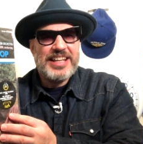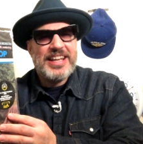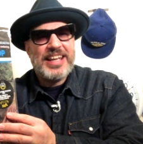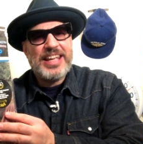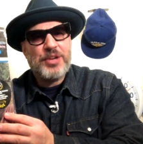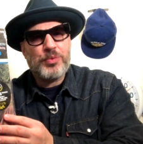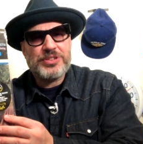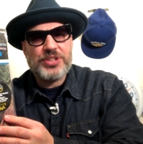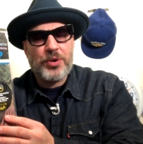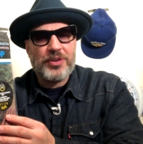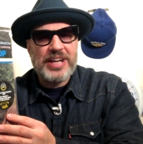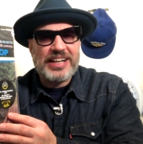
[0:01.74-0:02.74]
Hey, what's
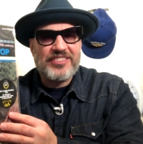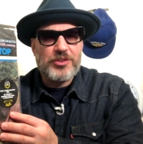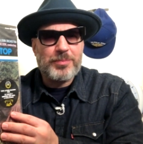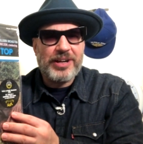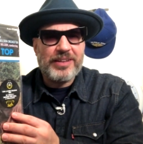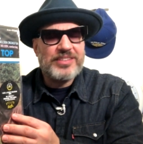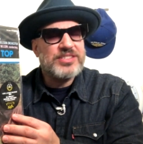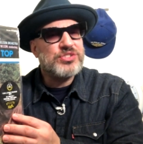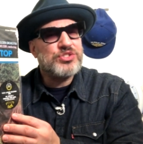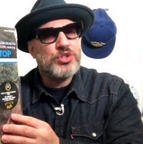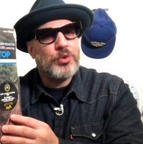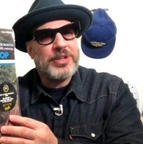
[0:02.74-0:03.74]
going on, everybody? This is
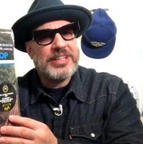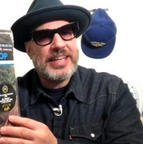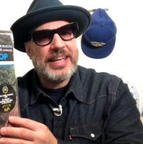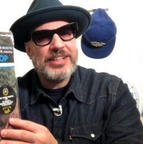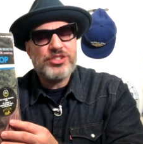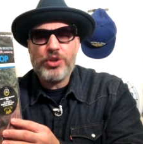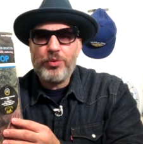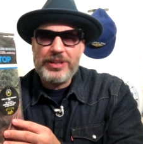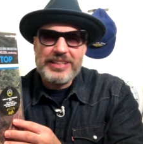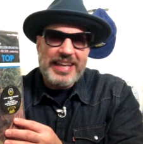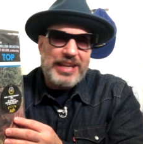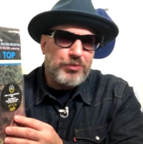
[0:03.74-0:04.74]
Joey K. Joey
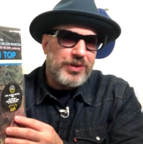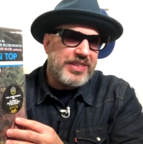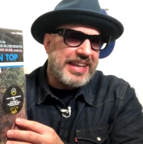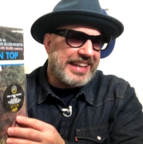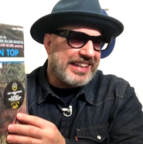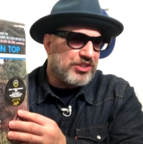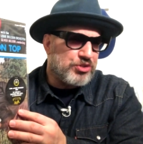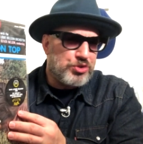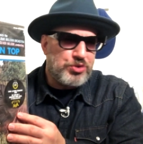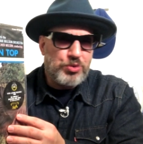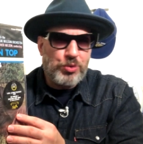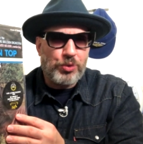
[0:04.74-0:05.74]
K with a
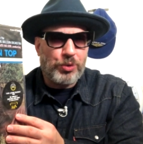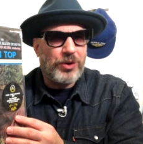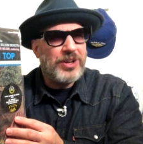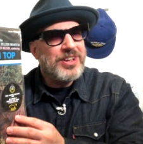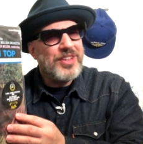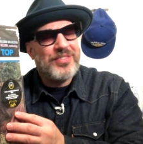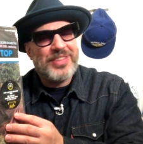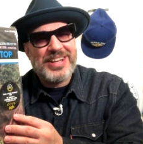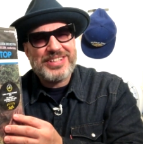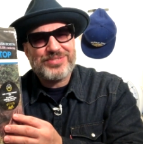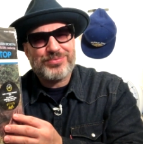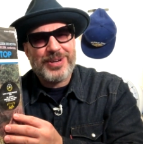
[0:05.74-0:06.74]
jewel.
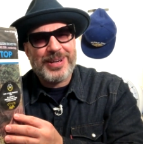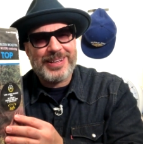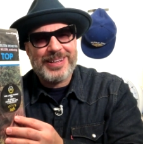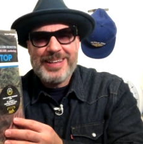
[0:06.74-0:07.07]
That's right.